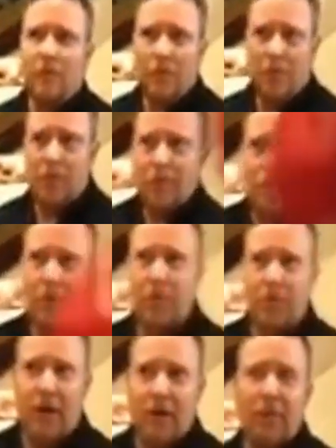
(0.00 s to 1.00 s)
Yeah, you, you
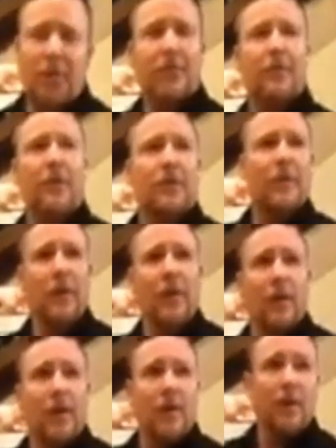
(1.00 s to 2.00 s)
put your hands on me,
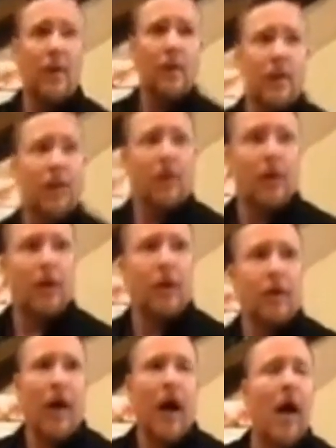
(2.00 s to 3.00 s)
and I don't know who you are.
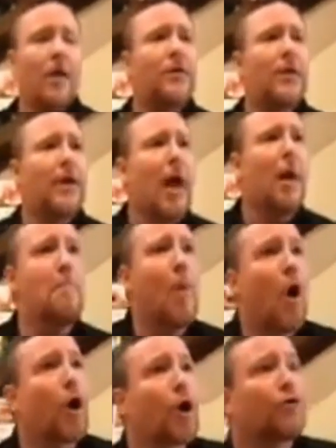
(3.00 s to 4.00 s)
You ambushed me. I said me. I'm
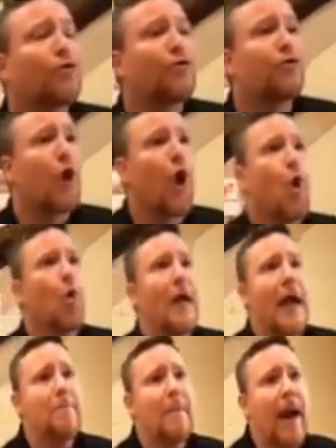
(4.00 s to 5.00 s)
Mark Stone.
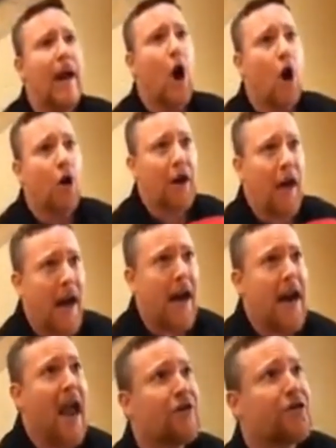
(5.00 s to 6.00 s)
M A R K
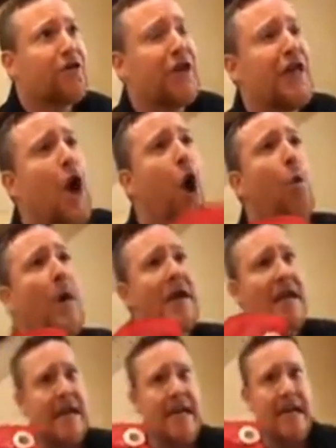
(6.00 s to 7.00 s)
S T O N
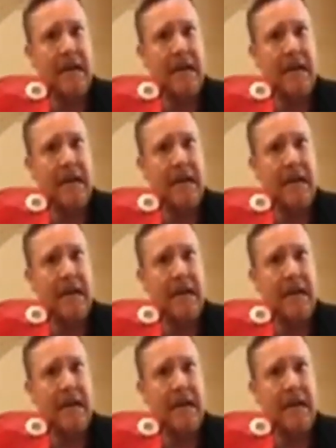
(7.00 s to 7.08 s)
E.